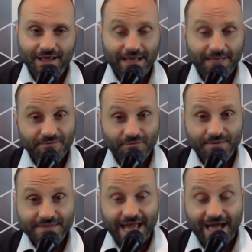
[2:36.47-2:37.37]
comes from
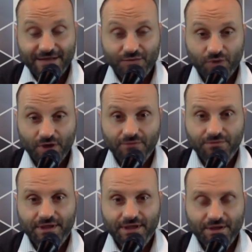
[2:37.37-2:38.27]
this ACT
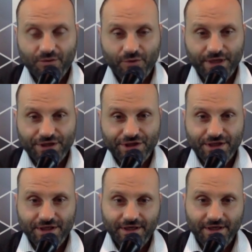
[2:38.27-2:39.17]
world,
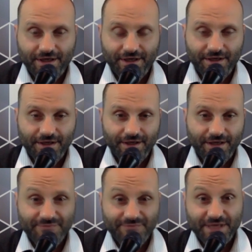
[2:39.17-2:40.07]
which
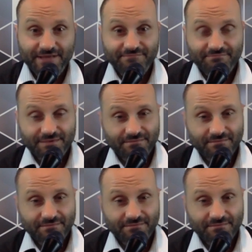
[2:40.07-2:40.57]
has been,